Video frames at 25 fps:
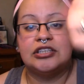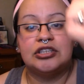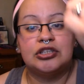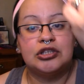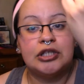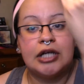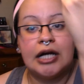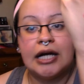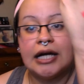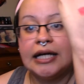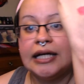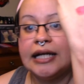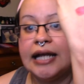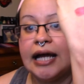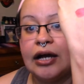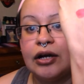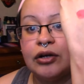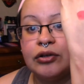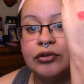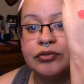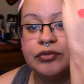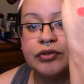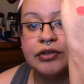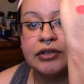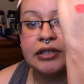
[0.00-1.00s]
try it out
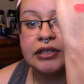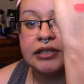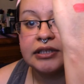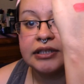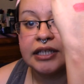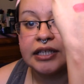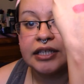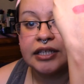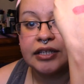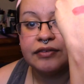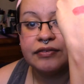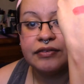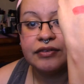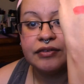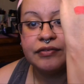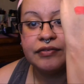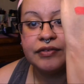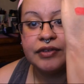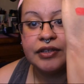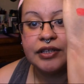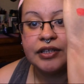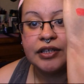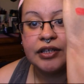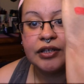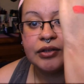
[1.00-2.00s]
for the sake of the
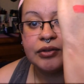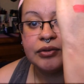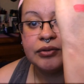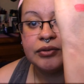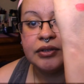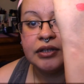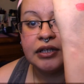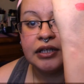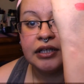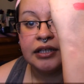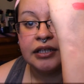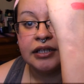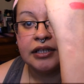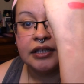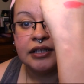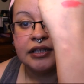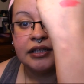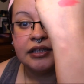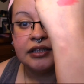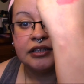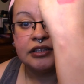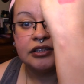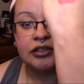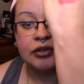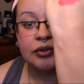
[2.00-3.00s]
video.
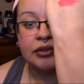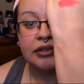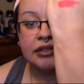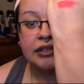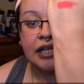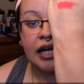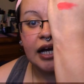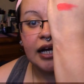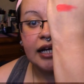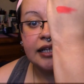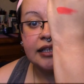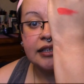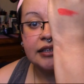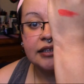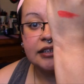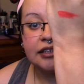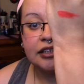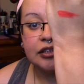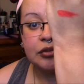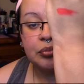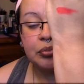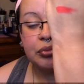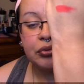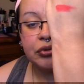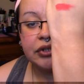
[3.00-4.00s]
So it's nice, it's
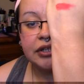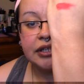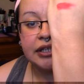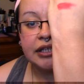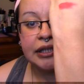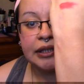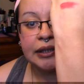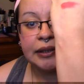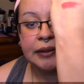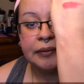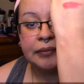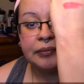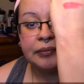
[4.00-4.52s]
pretty.